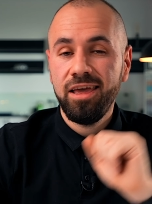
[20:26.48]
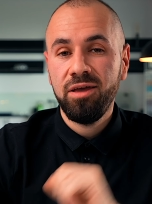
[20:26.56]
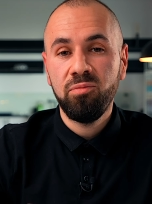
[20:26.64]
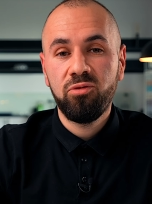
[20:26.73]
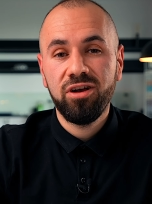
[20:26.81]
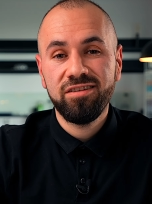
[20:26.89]

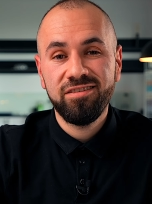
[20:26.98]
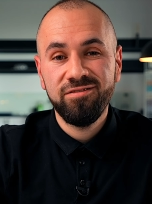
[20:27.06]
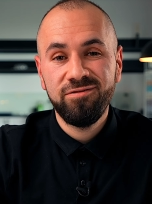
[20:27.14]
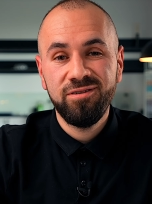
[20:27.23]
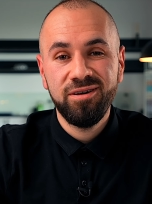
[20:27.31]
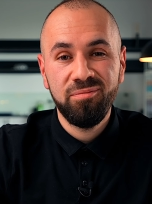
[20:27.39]

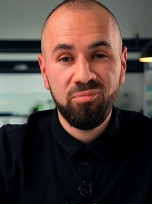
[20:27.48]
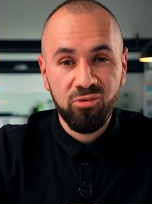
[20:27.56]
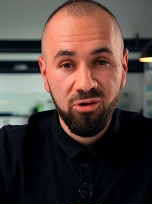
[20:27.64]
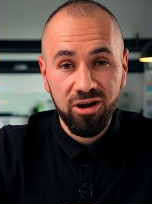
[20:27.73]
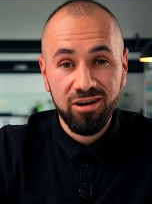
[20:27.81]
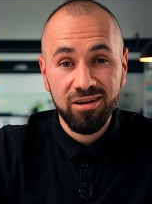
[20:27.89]
impressive
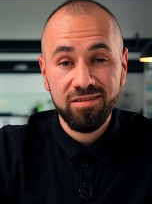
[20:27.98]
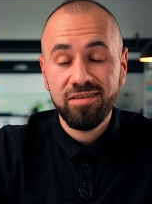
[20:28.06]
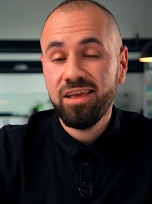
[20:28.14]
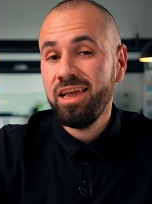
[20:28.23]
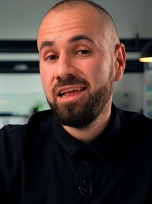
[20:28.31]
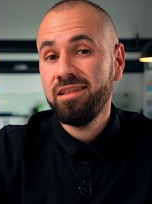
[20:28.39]
products
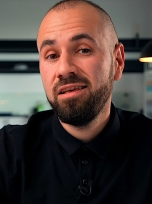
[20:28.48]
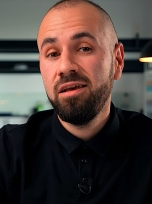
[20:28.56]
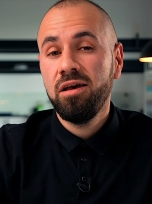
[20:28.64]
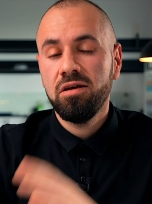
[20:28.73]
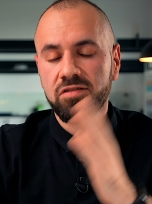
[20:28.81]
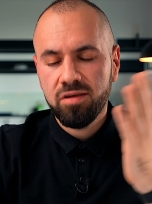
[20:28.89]
in
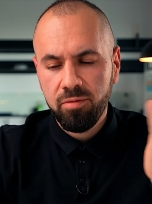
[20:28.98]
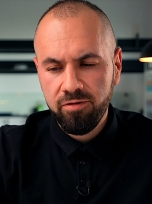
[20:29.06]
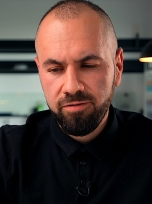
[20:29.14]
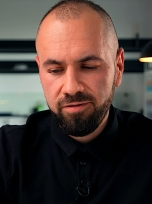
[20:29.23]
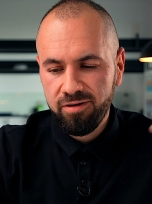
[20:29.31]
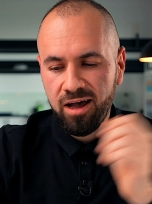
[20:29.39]
some
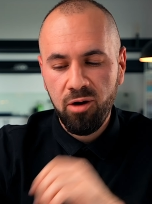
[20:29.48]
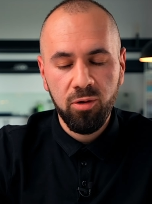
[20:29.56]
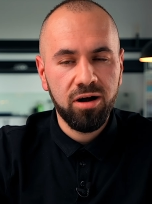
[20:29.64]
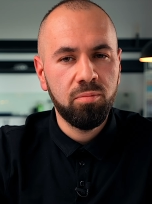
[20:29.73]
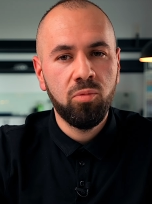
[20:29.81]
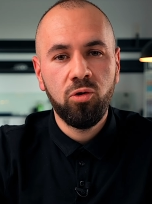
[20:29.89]
of
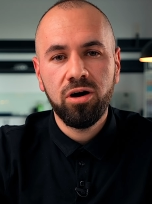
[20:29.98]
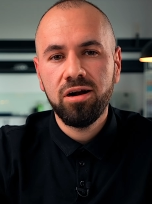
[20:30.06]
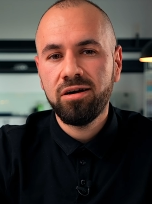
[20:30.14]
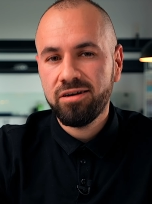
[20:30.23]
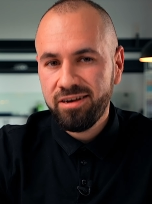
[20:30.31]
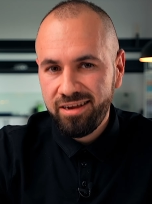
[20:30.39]
our more
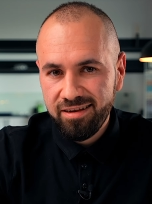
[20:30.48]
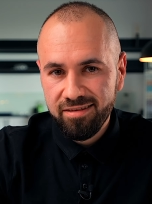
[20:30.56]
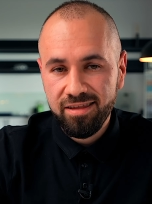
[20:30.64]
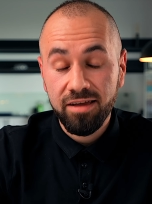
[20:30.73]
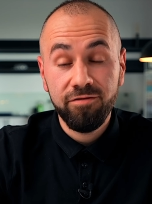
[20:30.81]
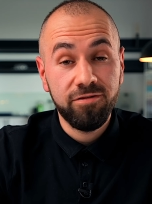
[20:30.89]

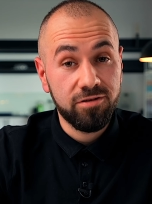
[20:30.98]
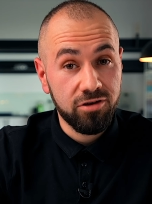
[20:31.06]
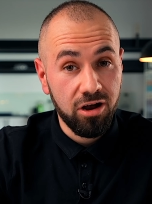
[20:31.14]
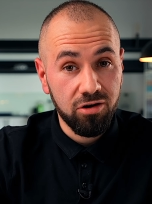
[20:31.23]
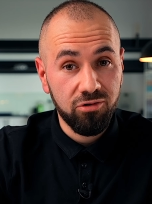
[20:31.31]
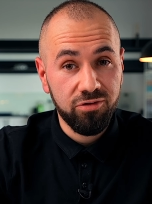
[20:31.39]
artistic
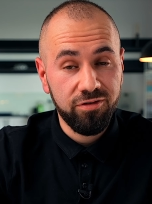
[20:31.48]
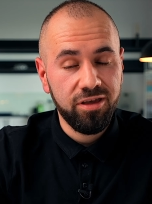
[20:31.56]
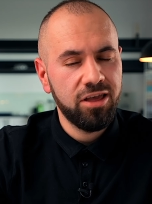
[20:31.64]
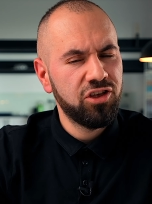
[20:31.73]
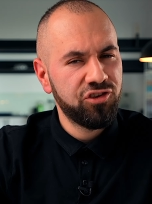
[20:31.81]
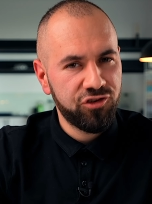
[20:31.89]
photography
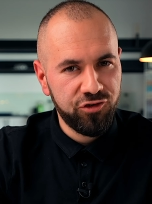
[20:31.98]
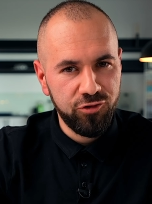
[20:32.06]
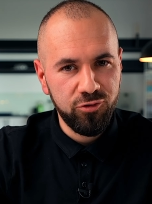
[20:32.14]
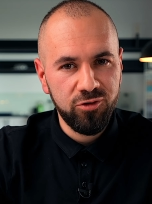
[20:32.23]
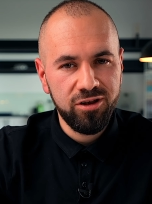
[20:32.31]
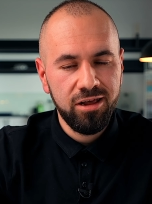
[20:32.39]

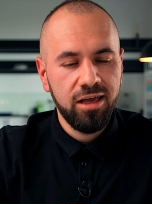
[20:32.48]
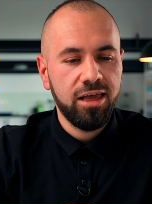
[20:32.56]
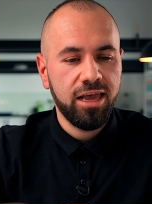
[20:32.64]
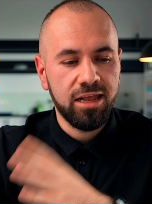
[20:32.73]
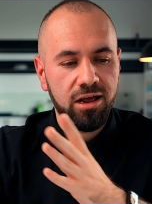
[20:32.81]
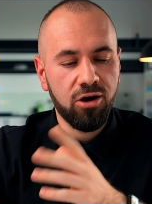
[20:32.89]
soon
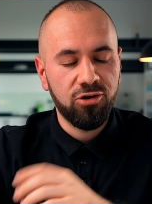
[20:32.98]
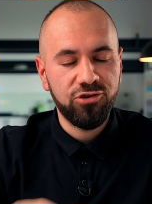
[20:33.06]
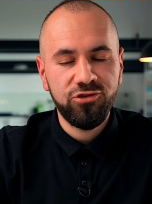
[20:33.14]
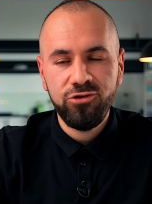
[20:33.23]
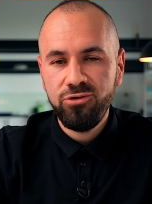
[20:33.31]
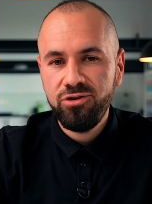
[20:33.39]
in our
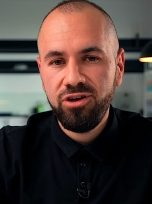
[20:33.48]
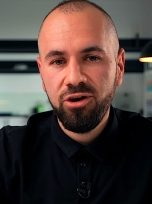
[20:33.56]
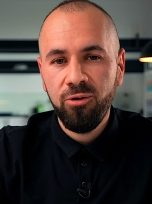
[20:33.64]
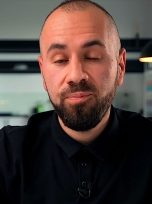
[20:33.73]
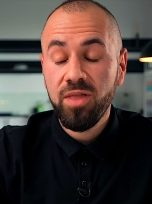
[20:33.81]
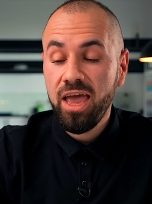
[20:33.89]

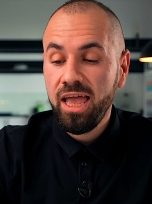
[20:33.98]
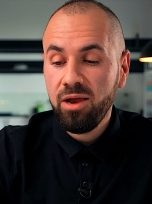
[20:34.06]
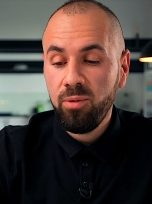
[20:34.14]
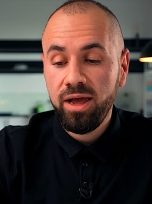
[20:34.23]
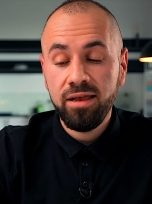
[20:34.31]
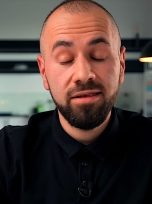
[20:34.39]
studio.
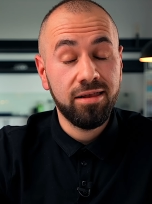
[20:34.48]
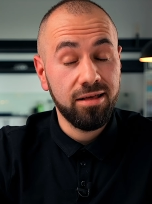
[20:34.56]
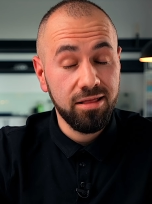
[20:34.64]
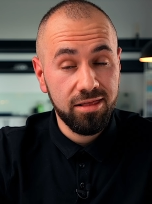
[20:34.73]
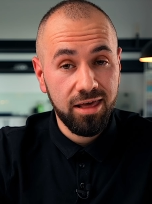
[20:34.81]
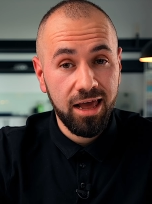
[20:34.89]
Anyway,
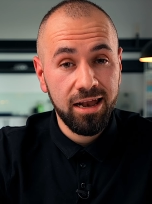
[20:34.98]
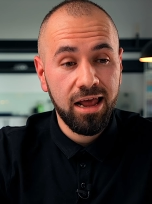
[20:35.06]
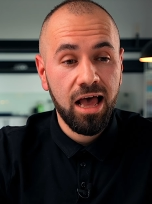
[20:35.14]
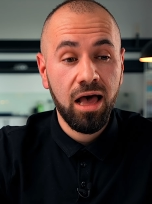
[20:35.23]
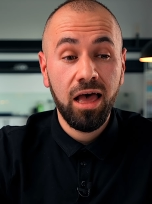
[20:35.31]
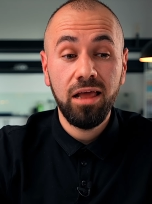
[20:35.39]
till then,
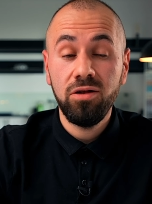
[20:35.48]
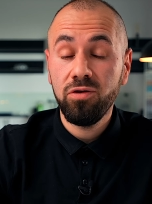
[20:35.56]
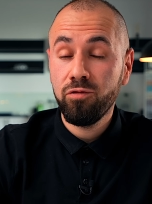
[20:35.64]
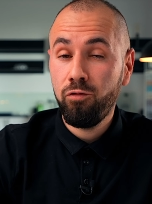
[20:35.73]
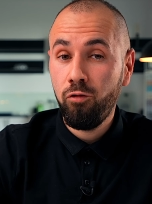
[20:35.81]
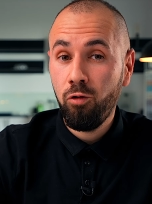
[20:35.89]
I
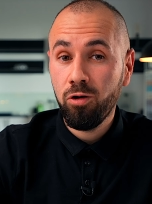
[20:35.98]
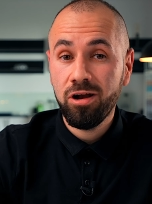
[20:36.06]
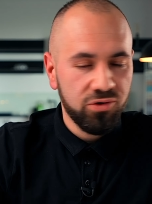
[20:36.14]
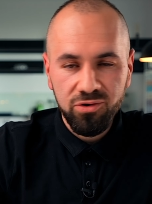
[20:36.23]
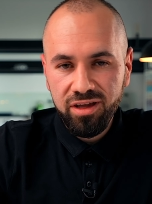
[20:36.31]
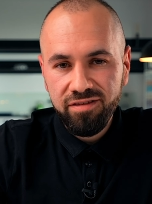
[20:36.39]
look forward
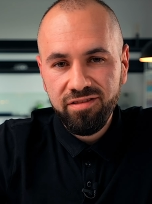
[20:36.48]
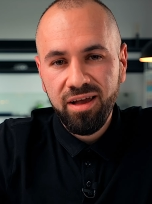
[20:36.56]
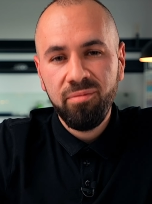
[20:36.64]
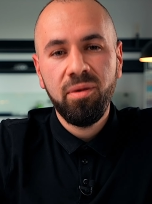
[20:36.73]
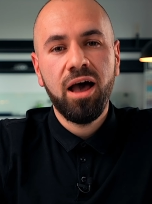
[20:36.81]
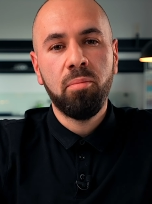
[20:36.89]
to give
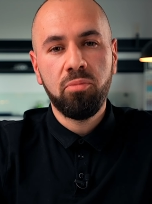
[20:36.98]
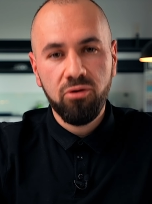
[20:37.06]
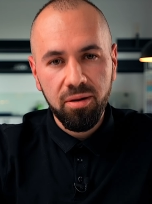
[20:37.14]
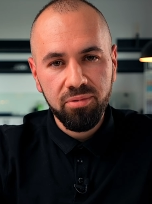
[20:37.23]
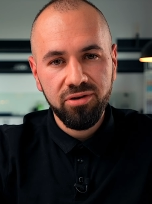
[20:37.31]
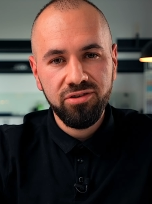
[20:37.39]
them a
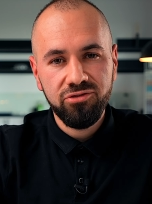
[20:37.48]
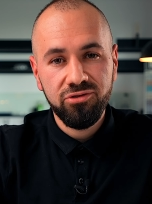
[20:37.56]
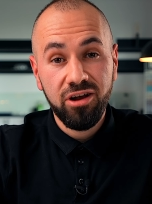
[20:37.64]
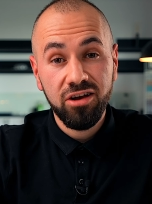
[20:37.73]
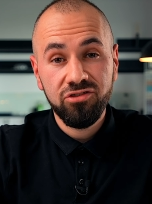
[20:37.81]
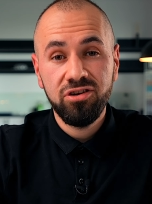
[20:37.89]
proper
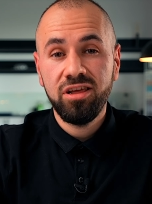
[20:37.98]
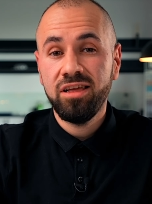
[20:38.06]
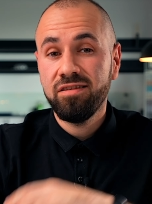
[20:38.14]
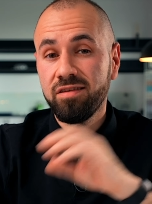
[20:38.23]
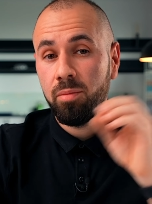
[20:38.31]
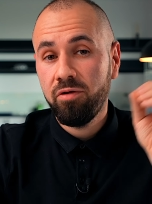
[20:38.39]
introduction
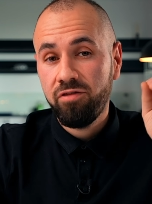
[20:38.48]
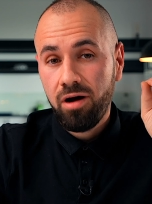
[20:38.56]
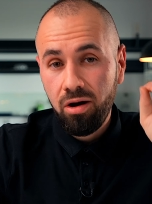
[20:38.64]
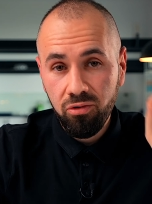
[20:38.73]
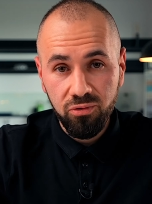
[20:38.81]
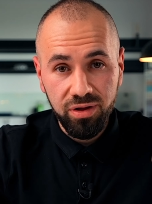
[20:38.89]
in some of
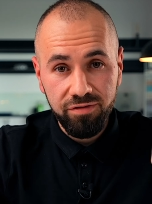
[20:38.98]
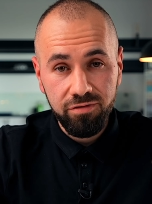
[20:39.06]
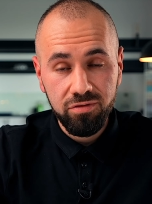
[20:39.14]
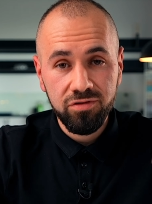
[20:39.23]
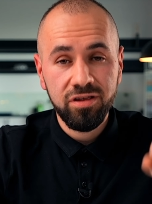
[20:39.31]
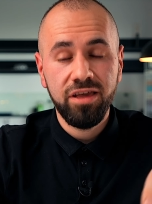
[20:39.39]
our
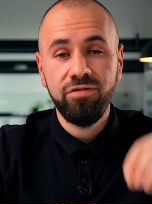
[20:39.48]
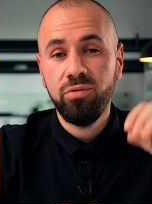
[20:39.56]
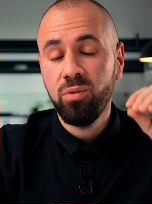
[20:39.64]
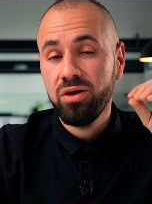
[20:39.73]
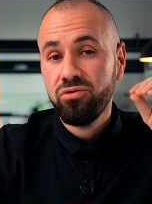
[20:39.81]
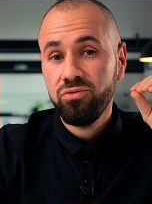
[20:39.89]
reviews. If you
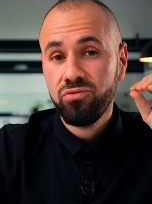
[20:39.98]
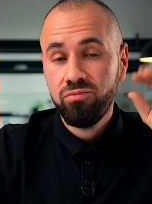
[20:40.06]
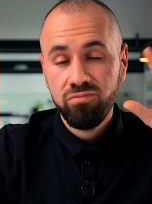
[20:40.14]
want to